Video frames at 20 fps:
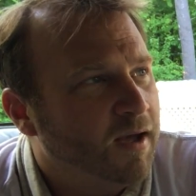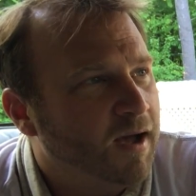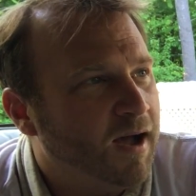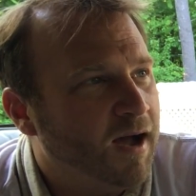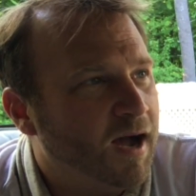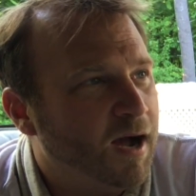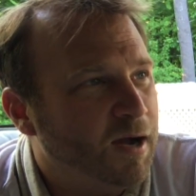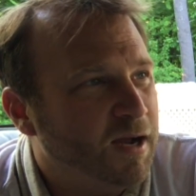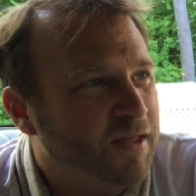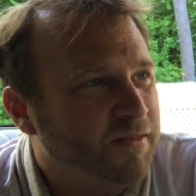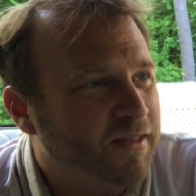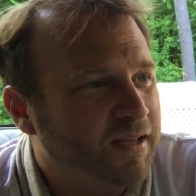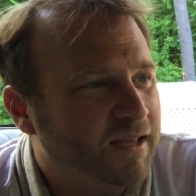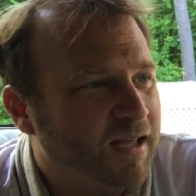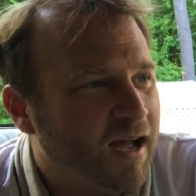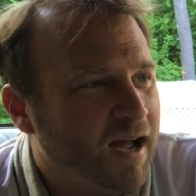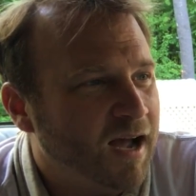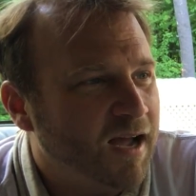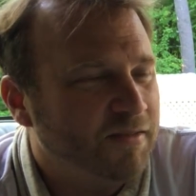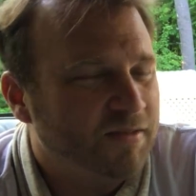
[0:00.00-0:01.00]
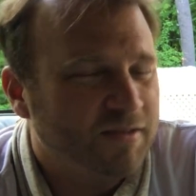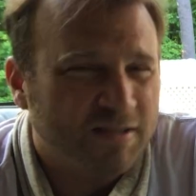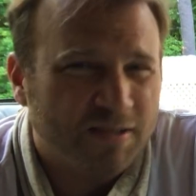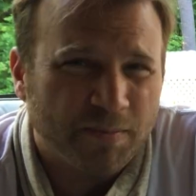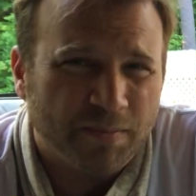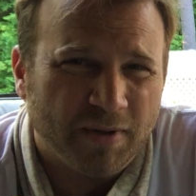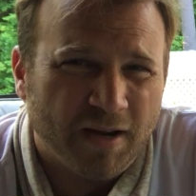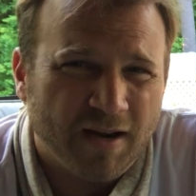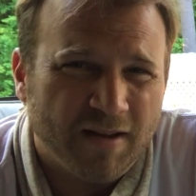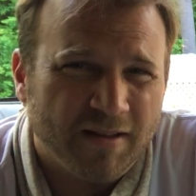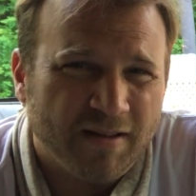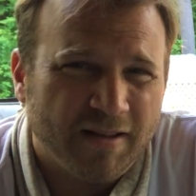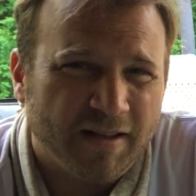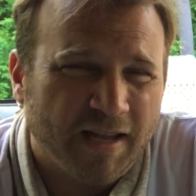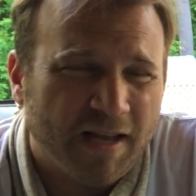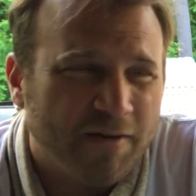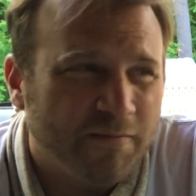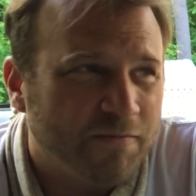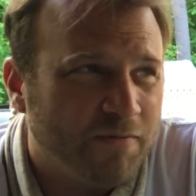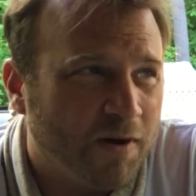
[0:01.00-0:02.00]
And the supplier that they
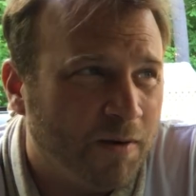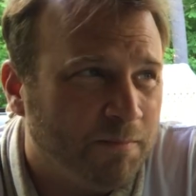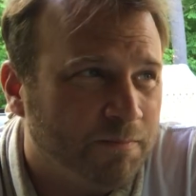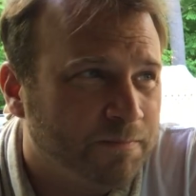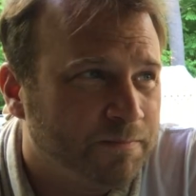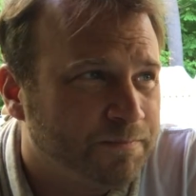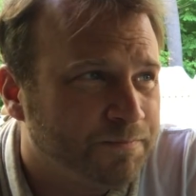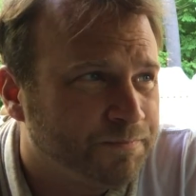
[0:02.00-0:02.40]
get them from,